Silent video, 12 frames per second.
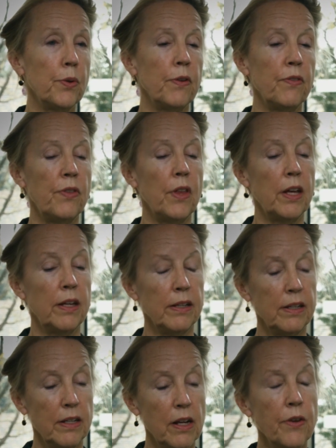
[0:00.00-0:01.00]
sort of
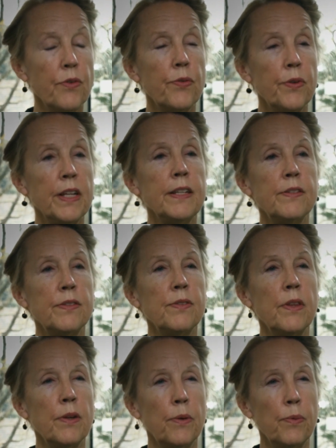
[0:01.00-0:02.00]
the countries,
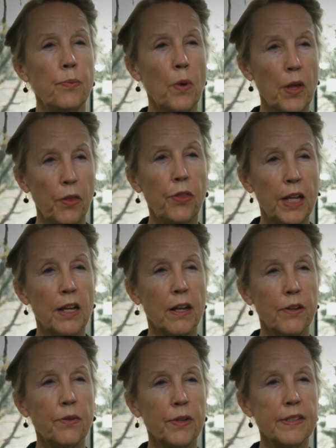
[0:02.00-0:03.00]
the wealthy
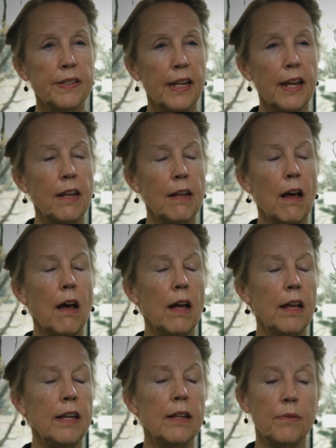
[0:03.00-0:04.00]
countries that had
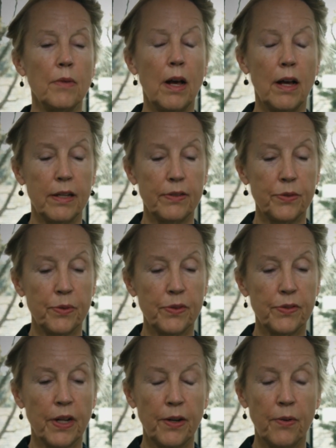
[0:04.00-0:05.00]
high
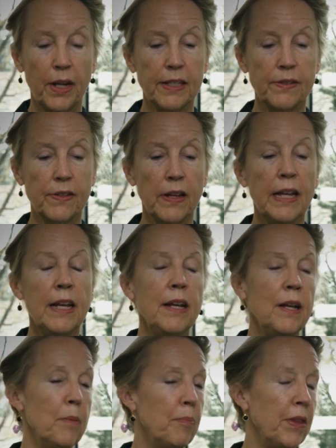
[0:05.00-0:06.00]
suicide rates,
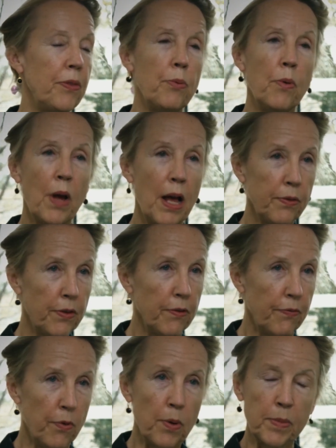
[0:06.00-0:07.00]
but throughout
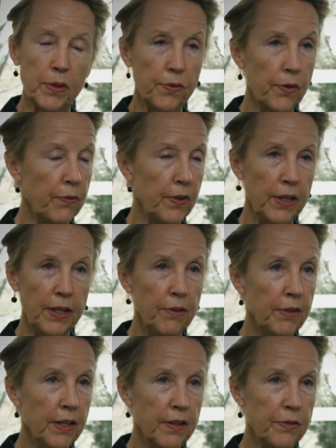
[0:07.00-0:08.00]
the former Soviet
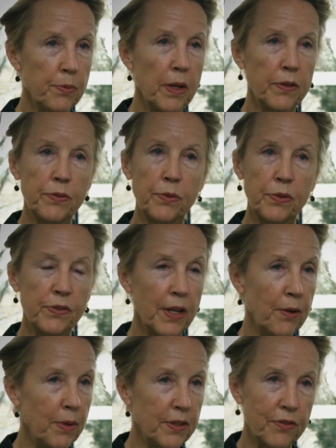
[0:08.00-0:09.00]
Union as well,
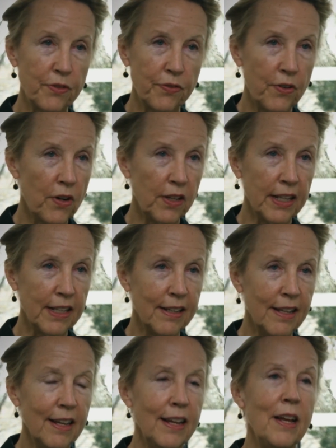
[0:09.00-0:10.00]
suicide rates are falling.
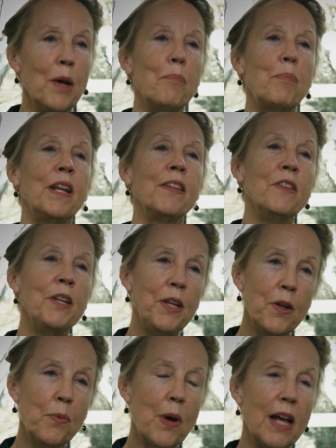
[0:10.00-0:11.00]
But in the
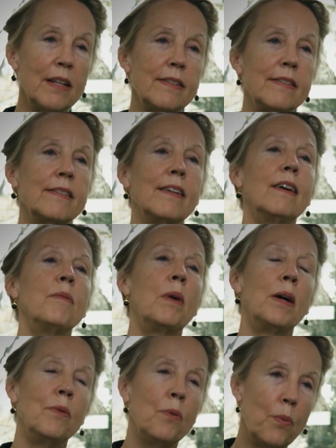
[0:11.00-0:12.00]
US,
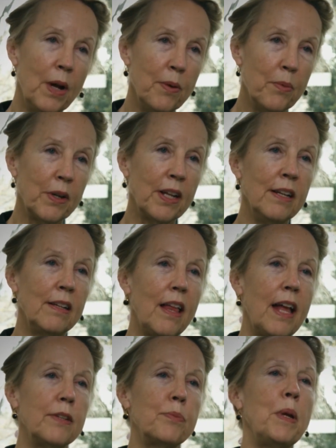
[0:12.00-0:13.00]
among white working
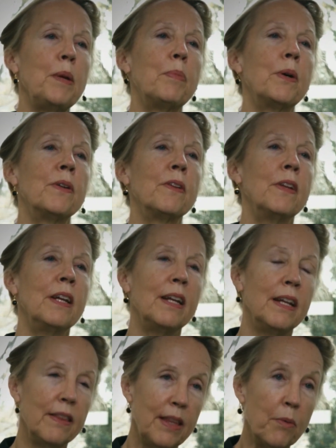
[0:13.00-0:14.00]
class people,
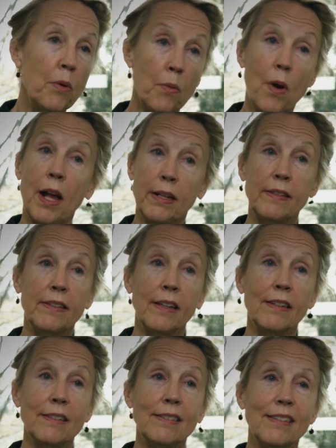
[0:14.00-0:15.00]
they were rising.